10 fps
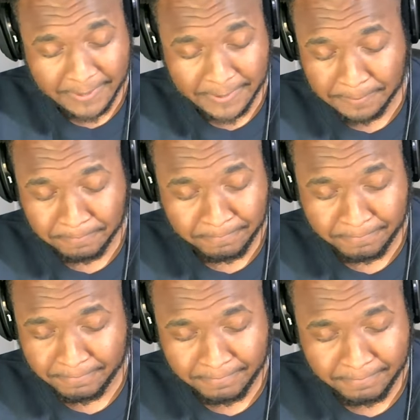
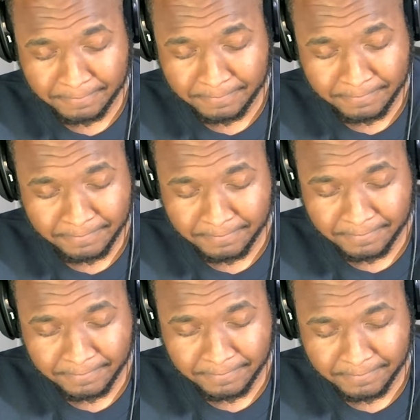
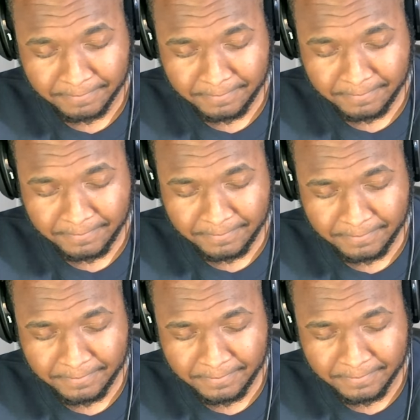(no one is talking)